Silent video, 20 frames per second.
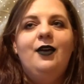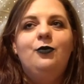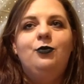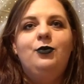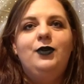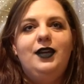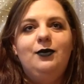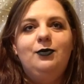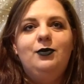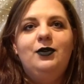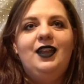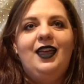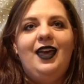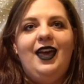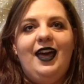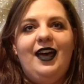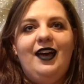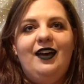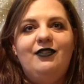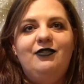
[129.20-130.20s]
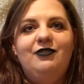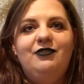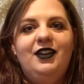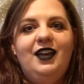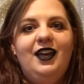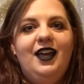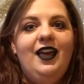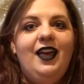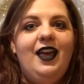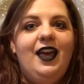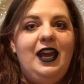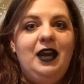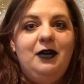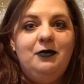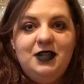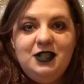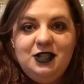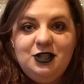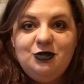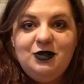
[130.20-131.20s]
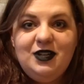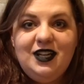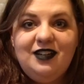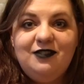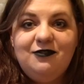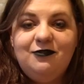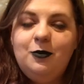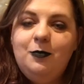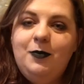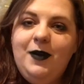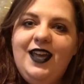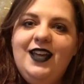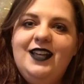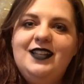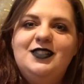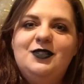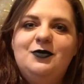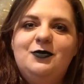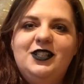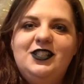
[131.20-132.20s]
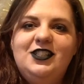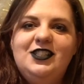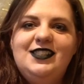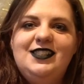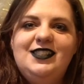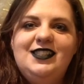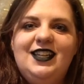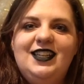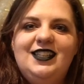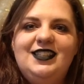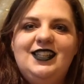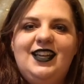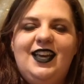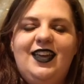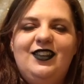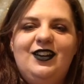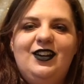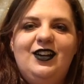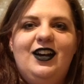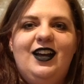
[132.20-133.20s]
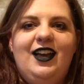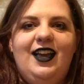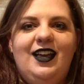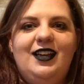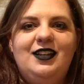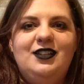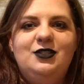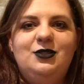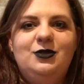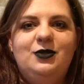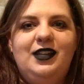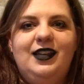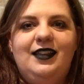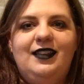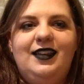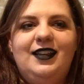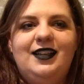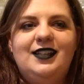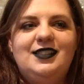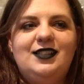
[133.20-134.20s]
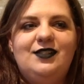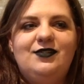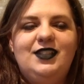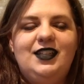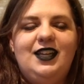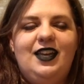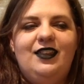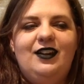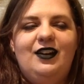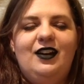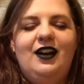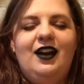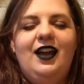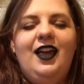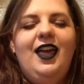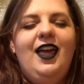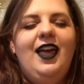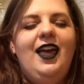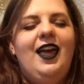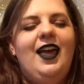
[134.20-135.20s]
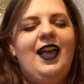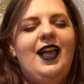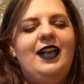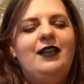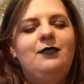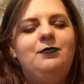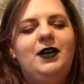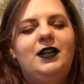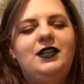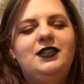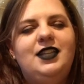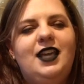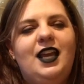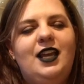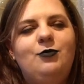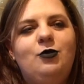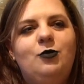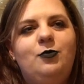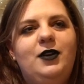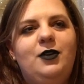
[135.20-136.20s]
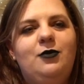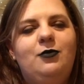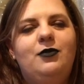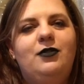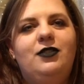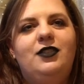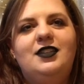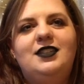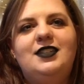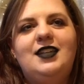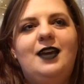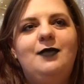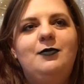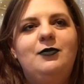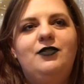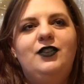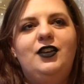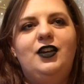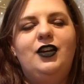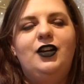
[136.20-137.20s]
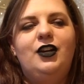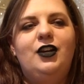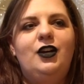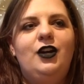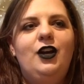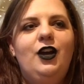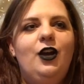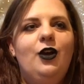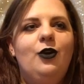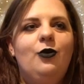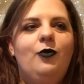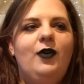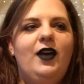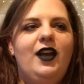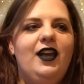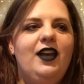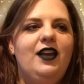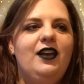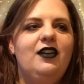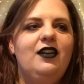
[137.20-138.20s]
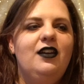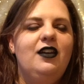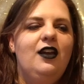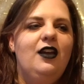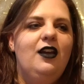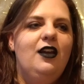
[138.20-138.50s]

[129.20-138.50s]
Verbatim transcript: we will have a retreat for pagans and witches to get together and do healing and stuff together. And Beltane will be the time of year when